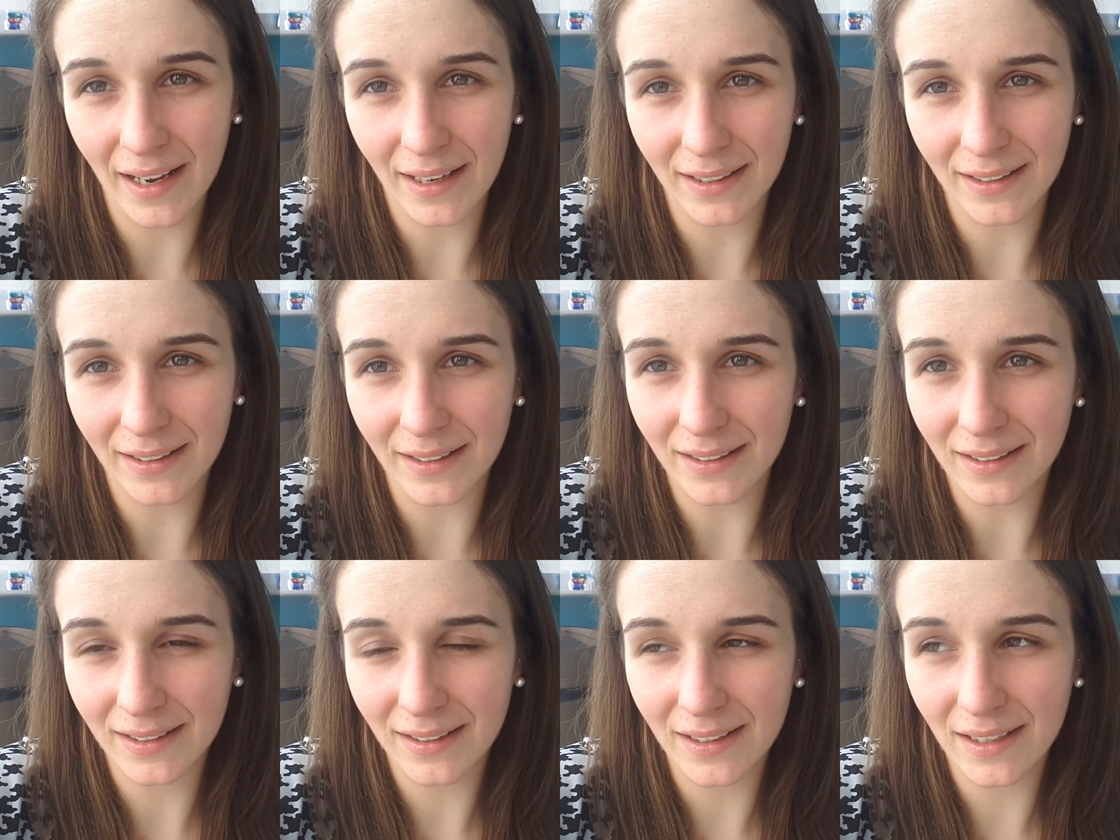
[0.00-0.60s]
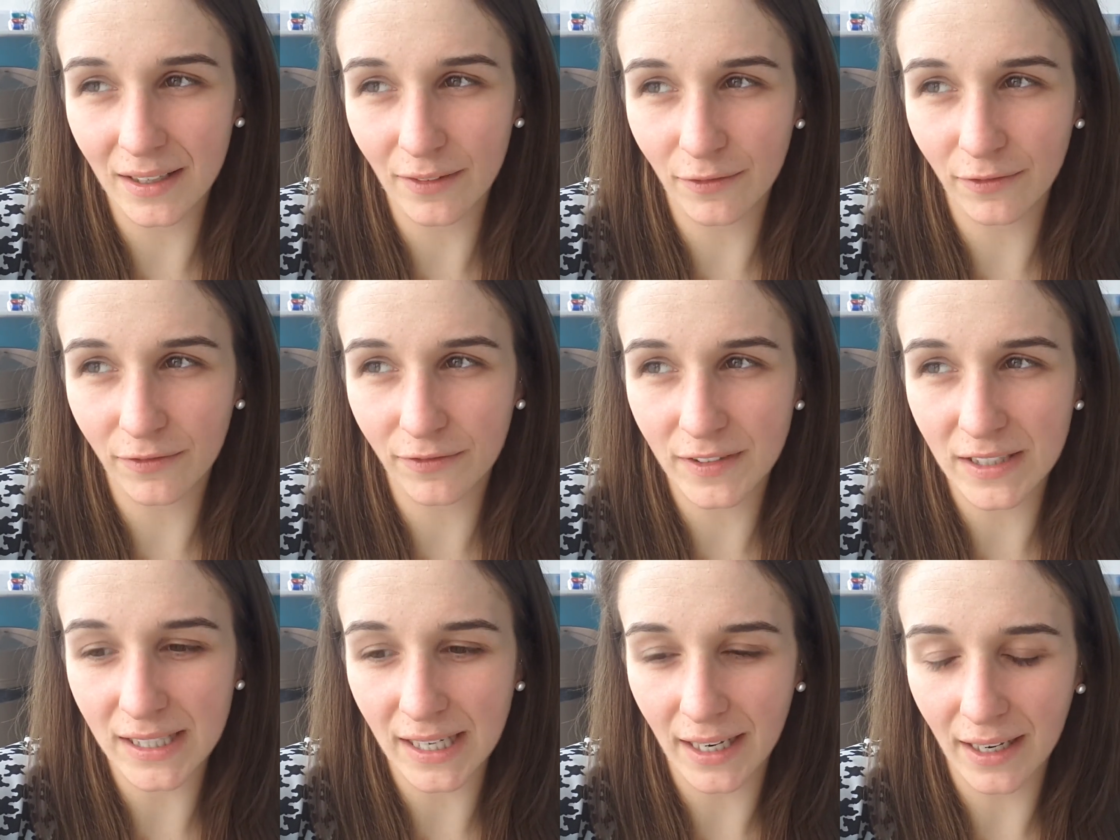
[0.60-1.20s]
And
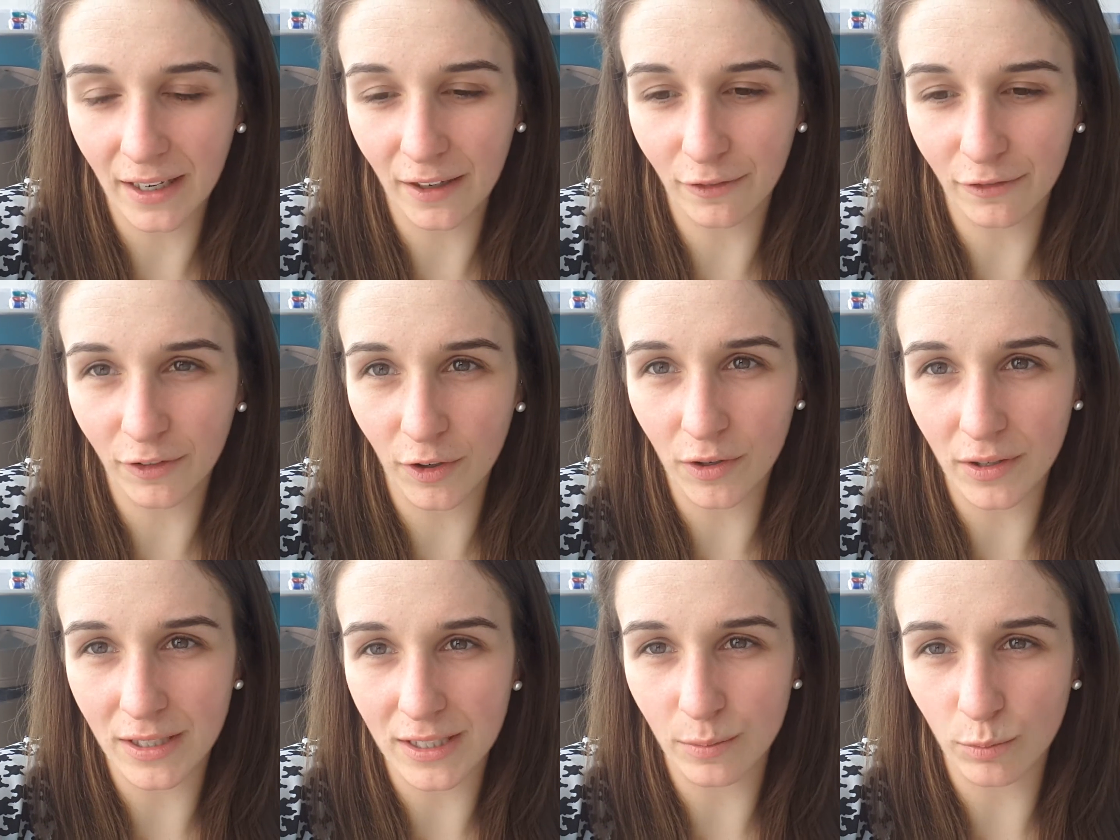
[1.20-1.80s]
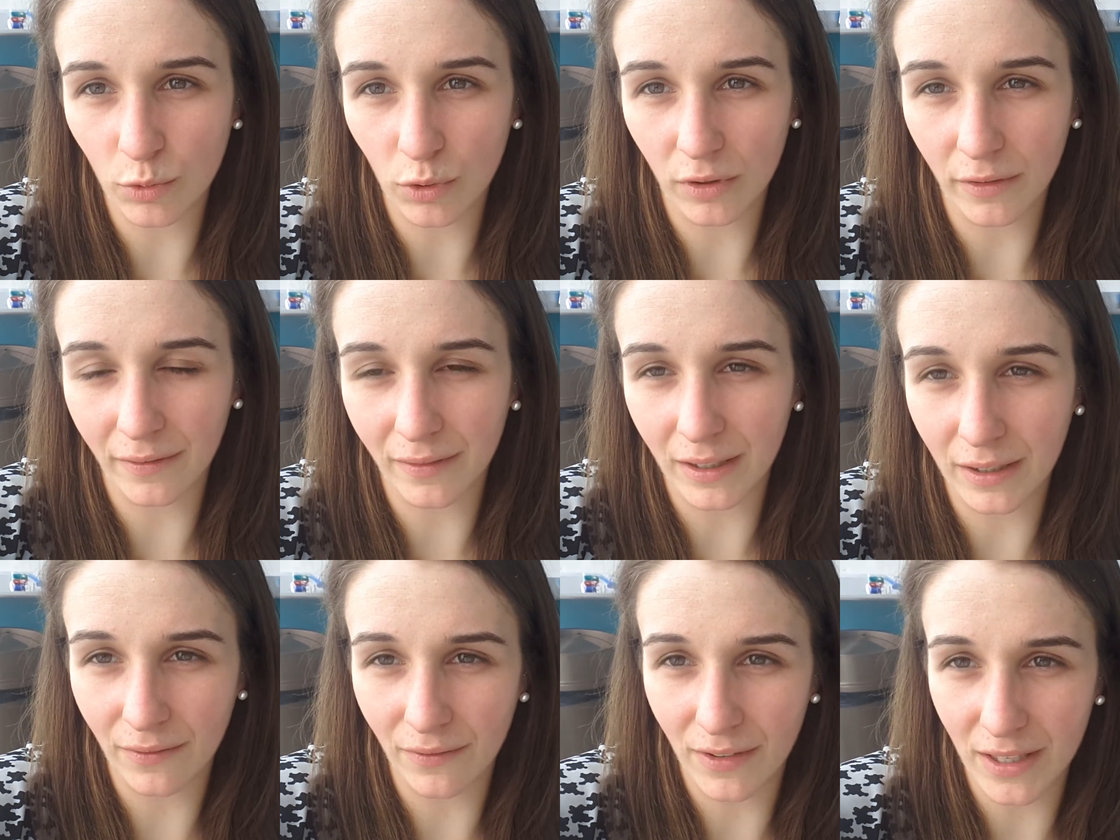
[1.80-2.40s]
seeing food as more of
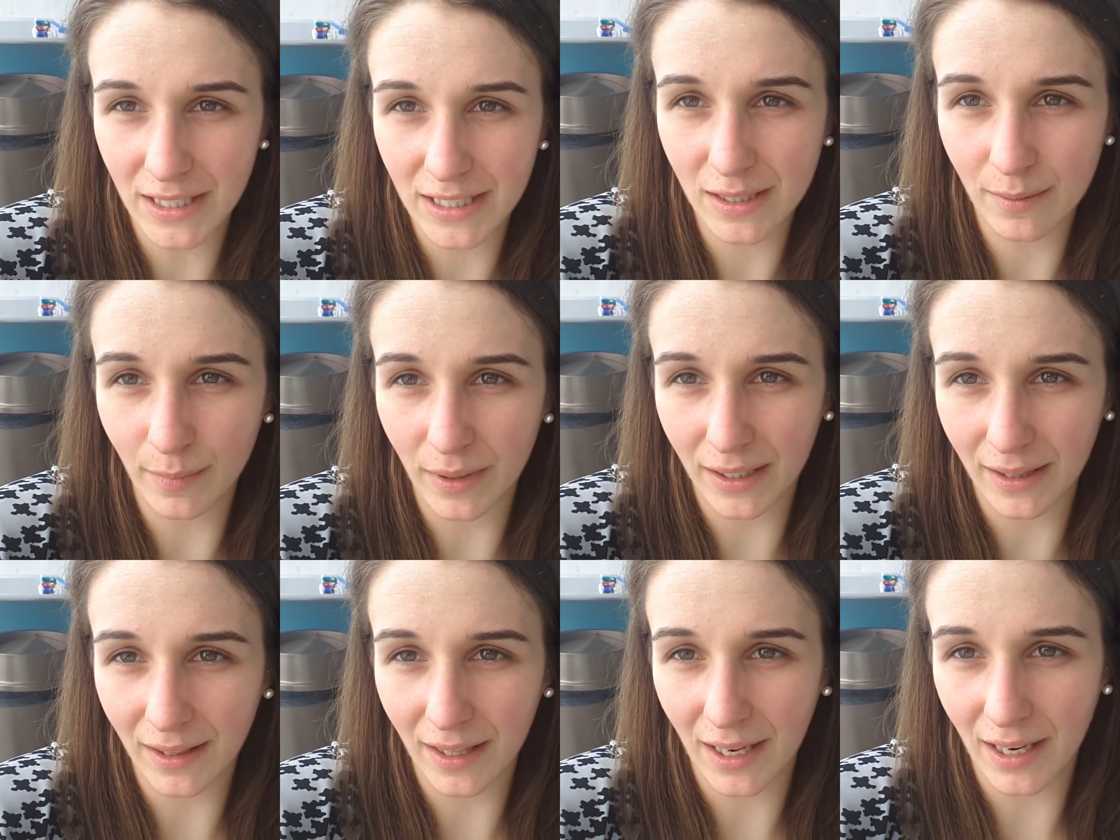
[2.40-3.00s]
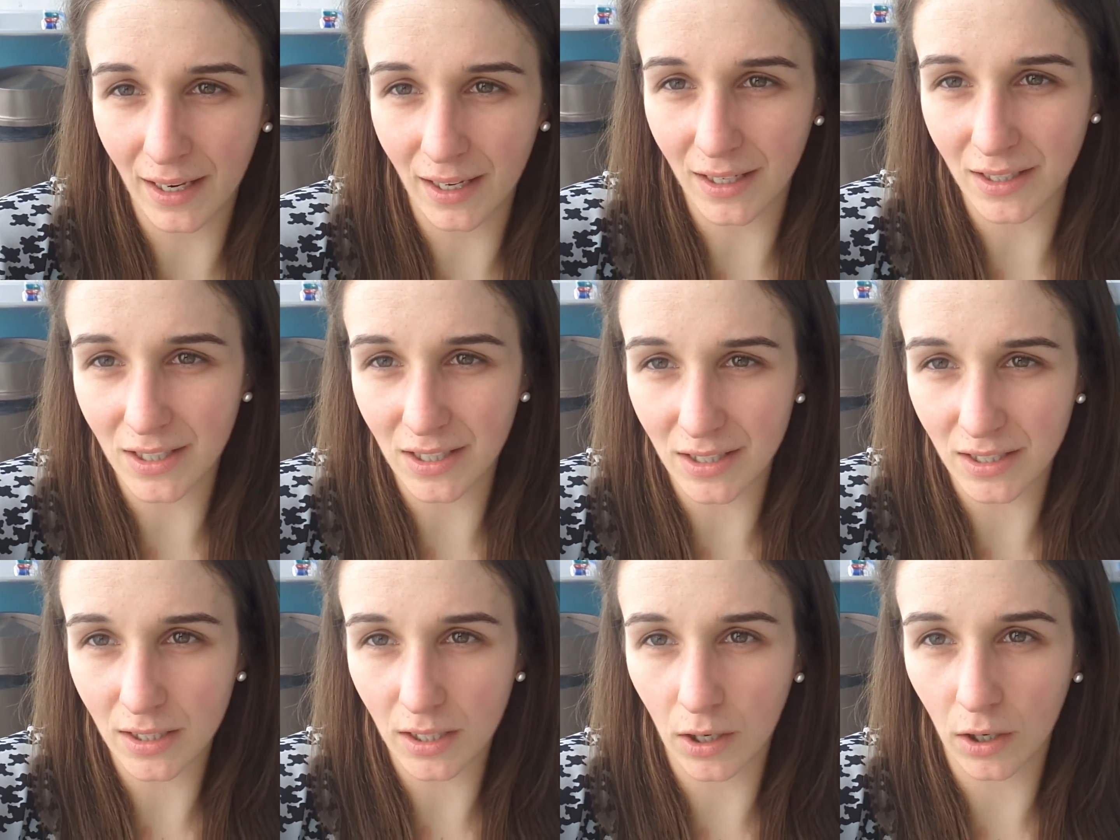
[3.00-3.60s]
an investment than
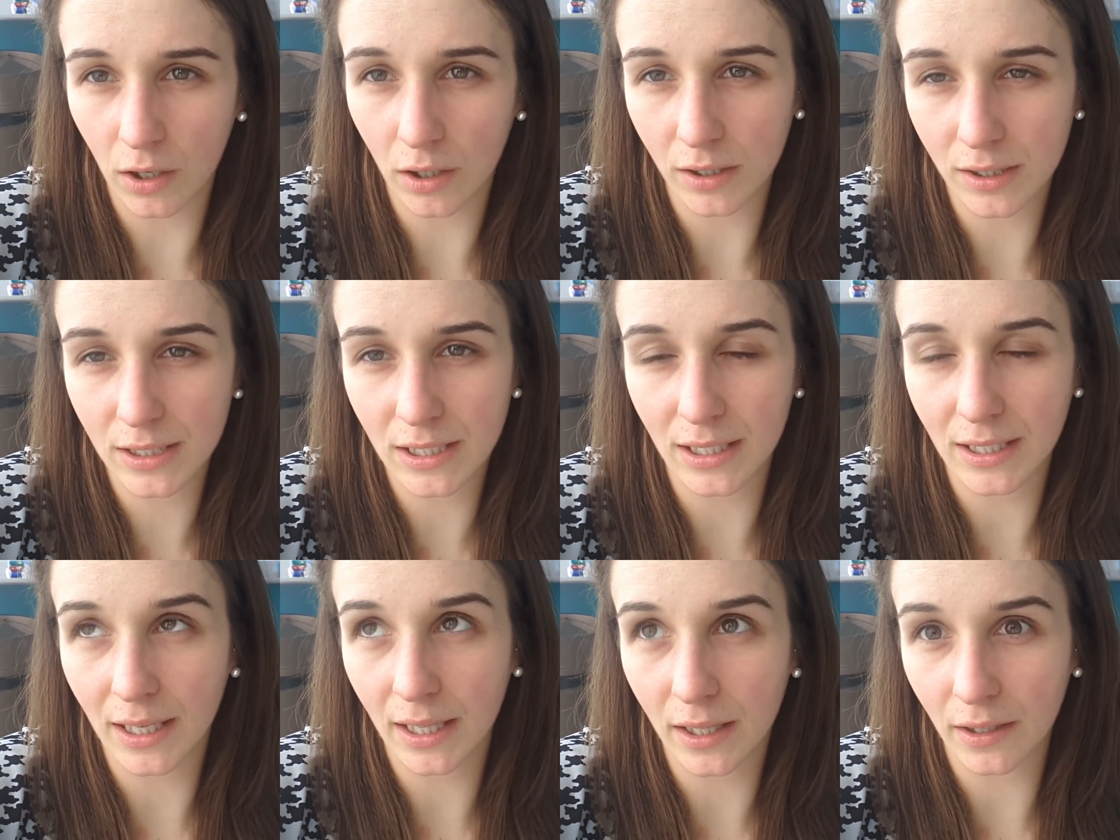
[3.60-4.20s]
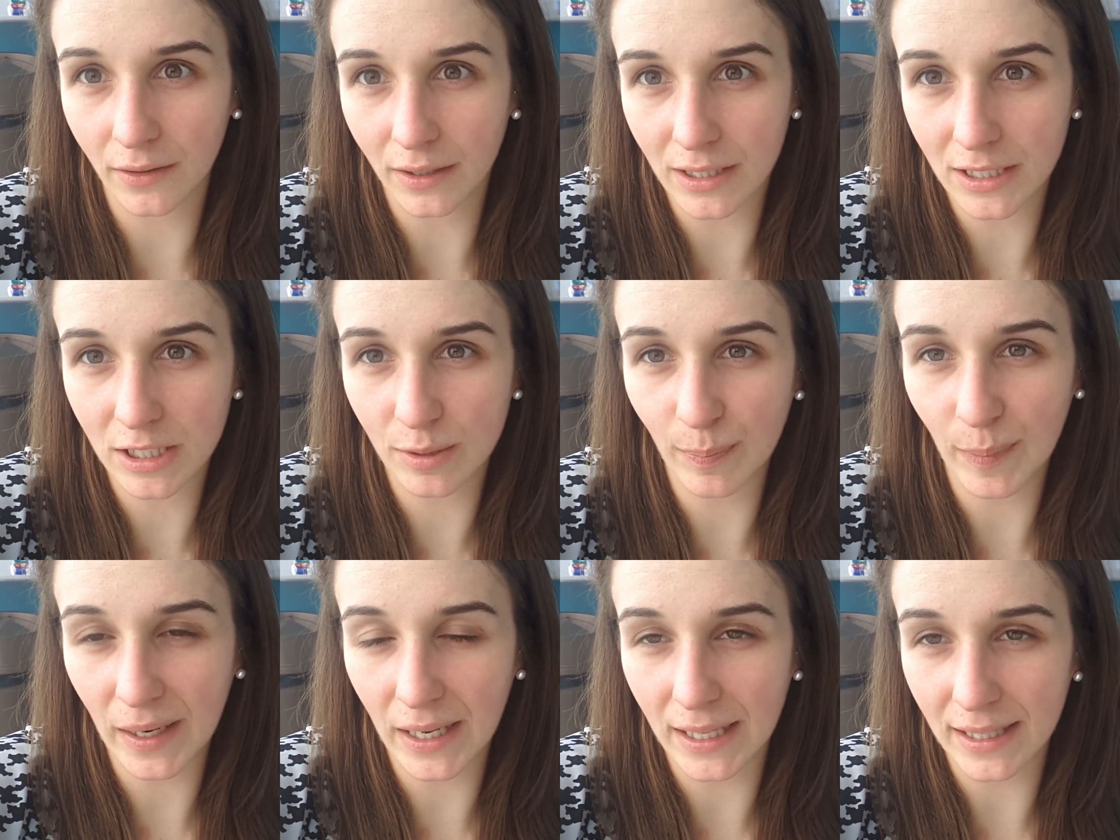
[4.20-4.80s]
just, oh, it's another
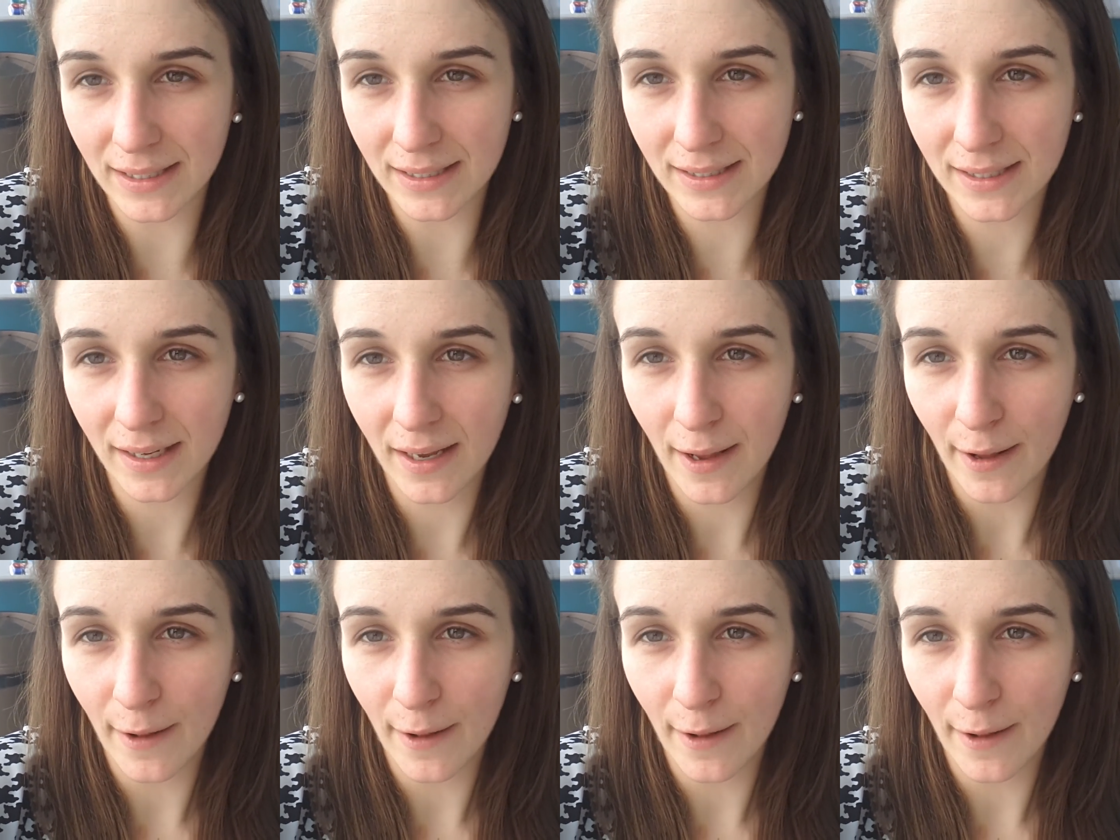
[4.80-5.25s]
expense,